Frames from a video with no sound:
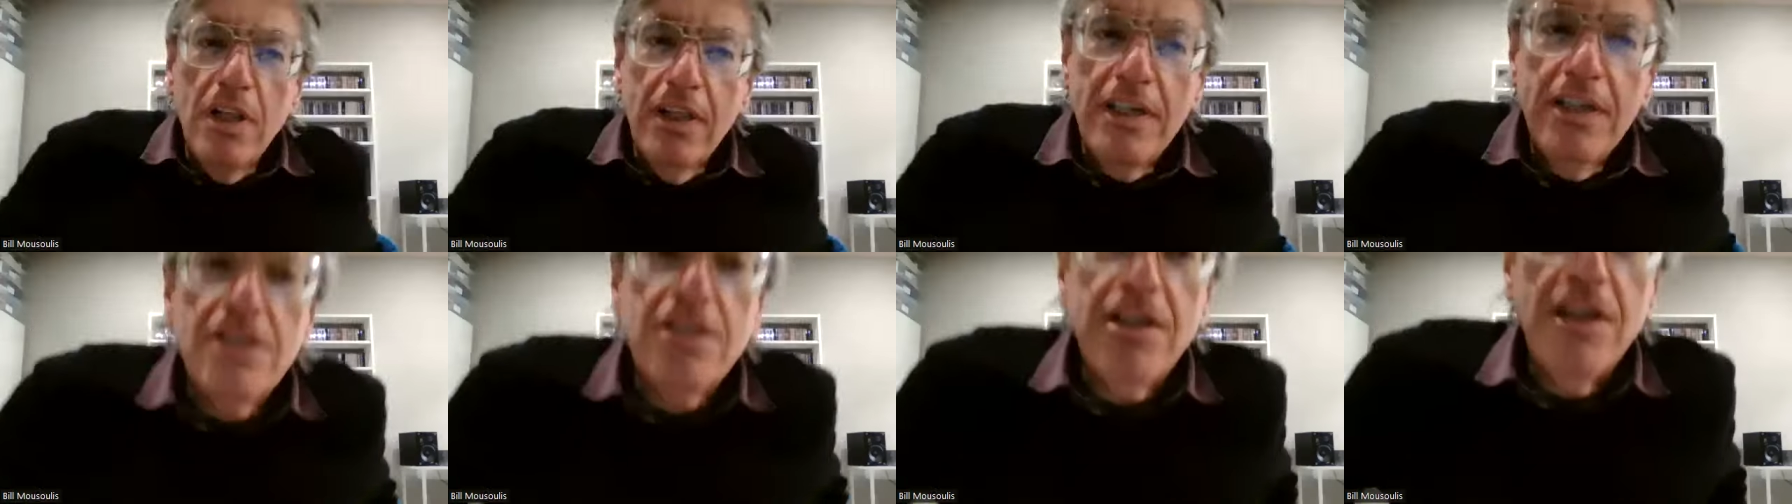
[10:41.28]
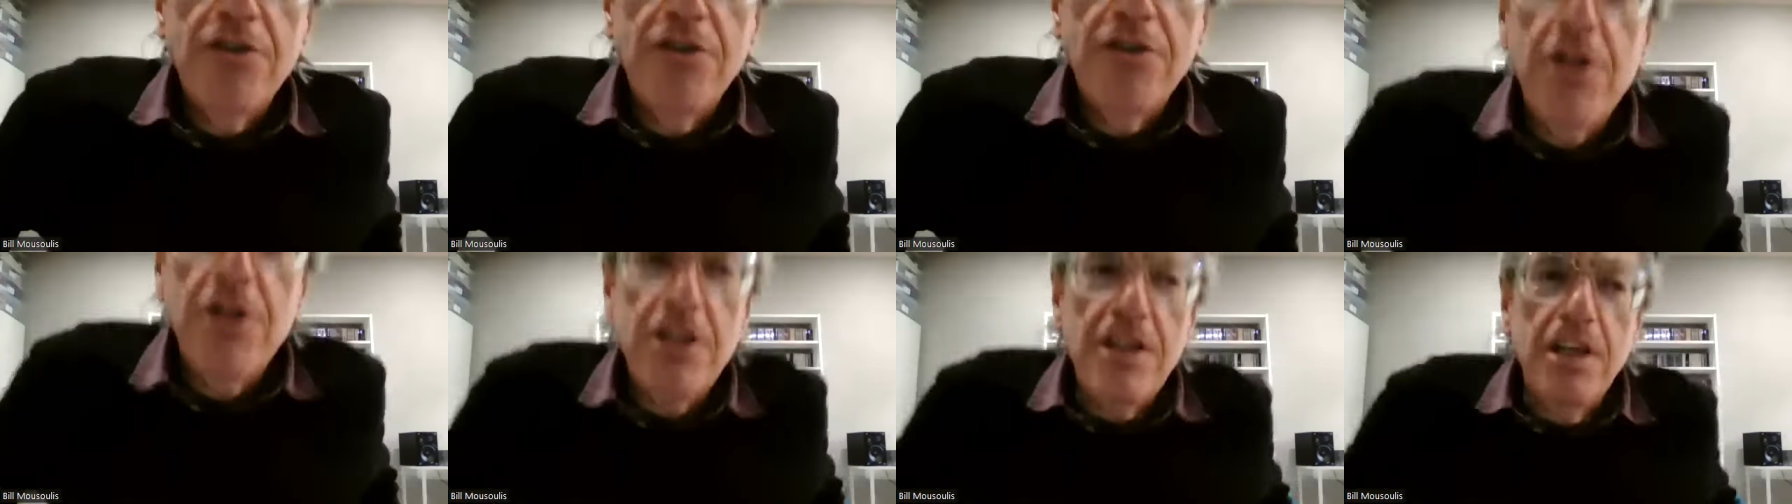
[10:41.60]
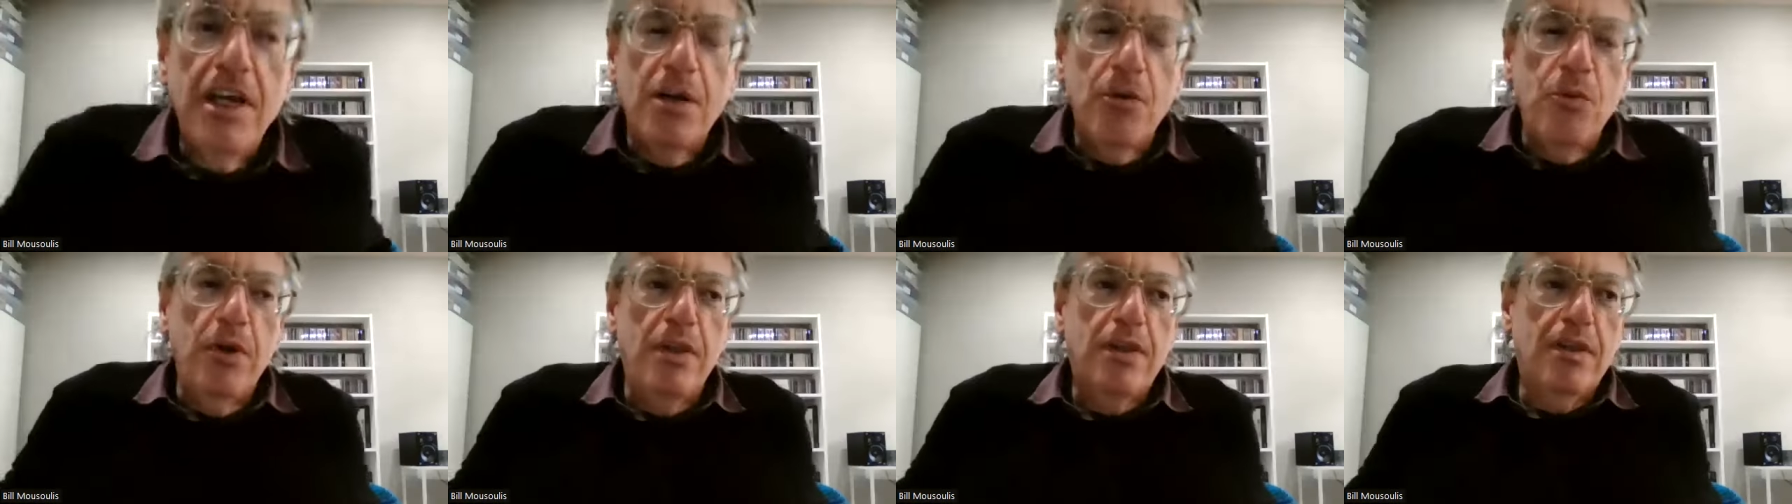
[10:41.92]
it's interesting
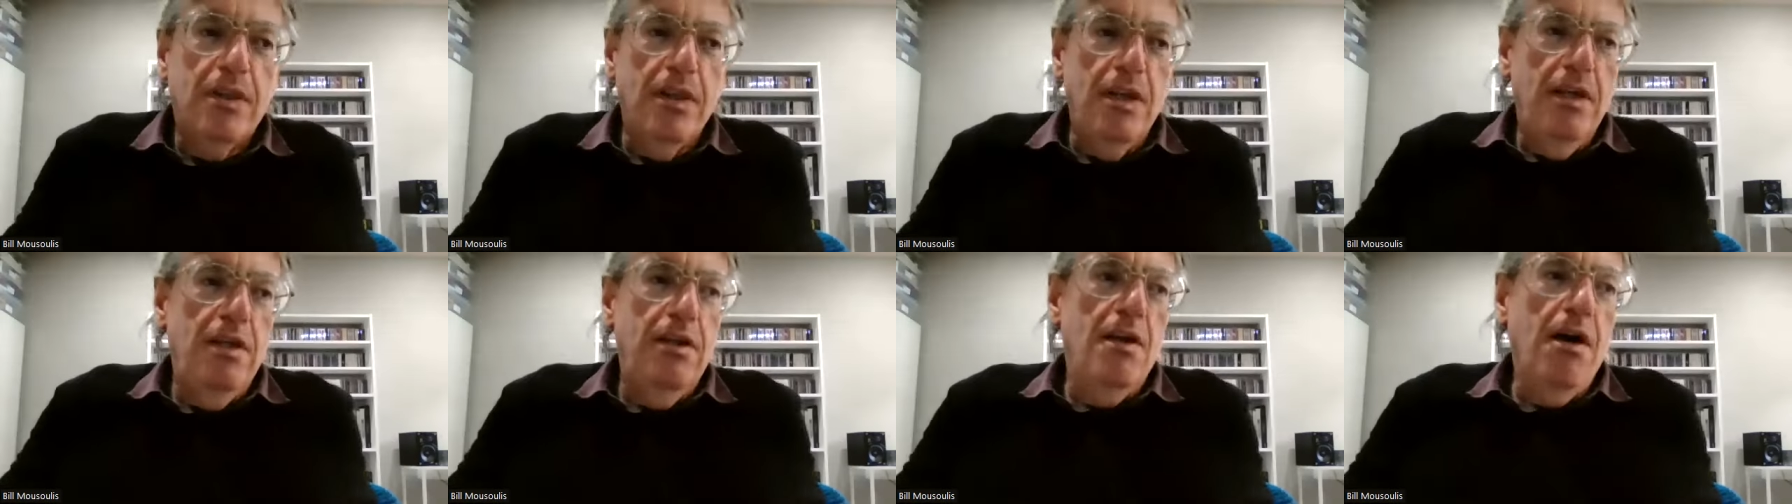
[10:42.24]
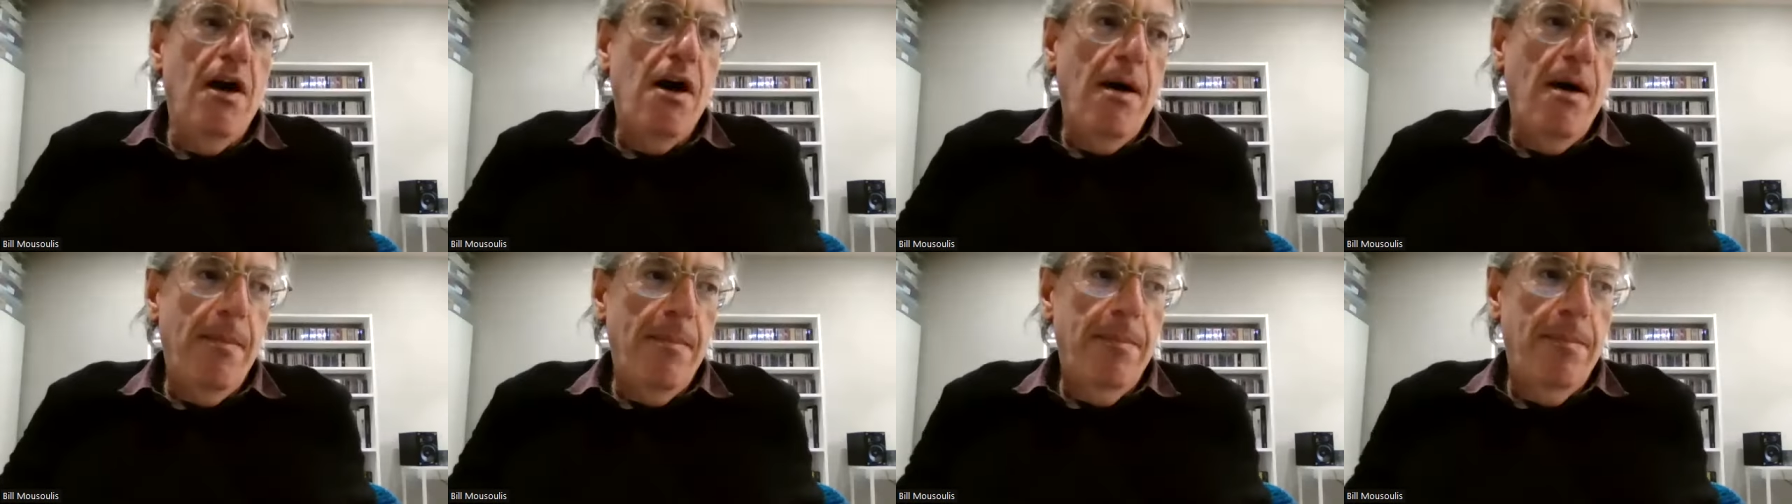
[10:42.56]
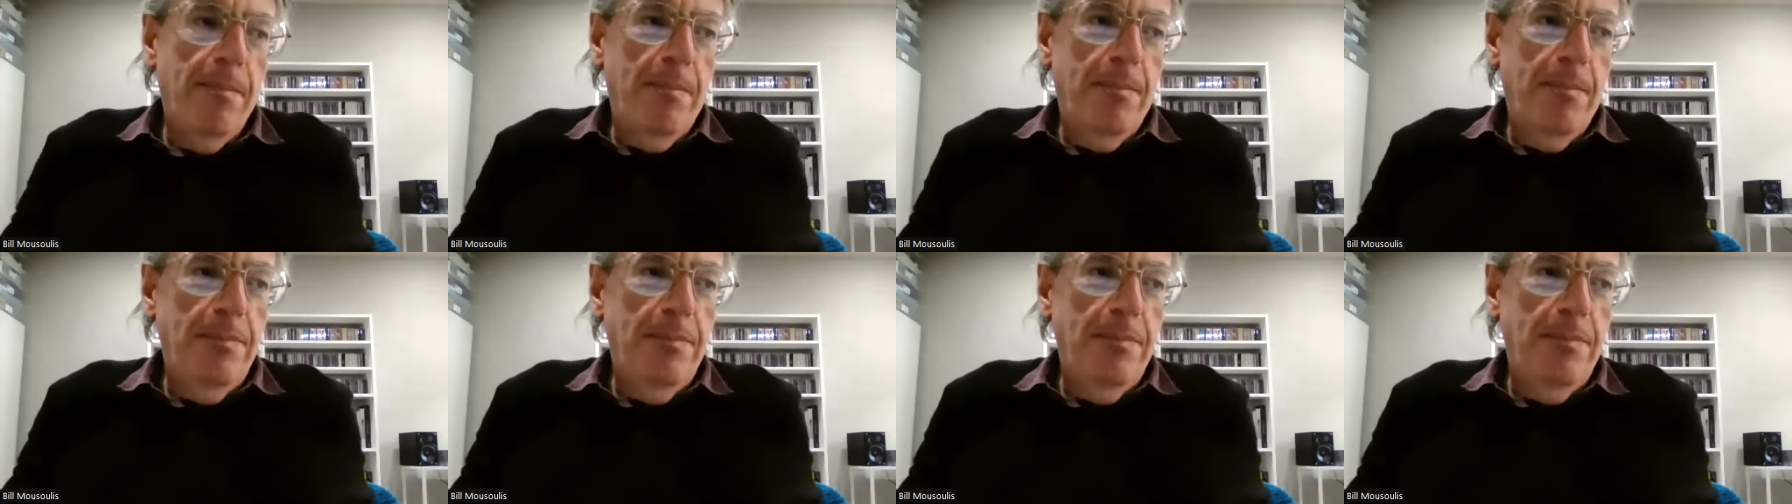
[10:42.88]
with the um,